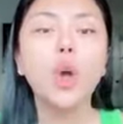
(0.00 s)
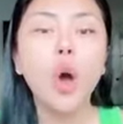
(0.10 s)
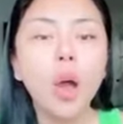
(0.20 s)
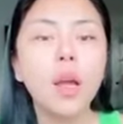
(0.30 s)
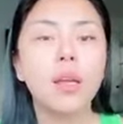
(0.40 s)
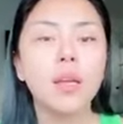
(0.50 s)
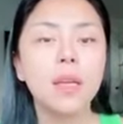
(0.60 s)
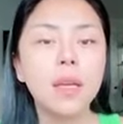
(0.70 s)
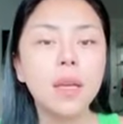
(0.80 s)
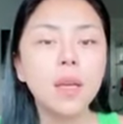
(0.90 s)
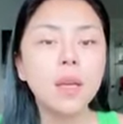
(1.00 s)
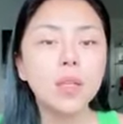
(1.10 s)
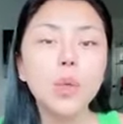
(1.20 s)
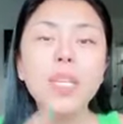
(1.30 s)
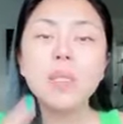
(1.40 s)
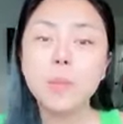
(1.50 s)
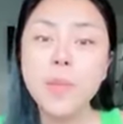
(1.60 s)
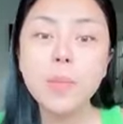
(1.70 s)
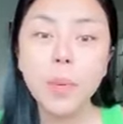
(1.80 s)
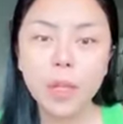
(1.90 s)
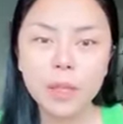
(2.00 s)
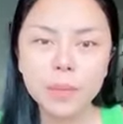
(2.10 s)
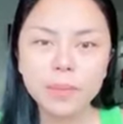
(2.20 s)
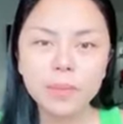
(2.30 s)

talk to his people,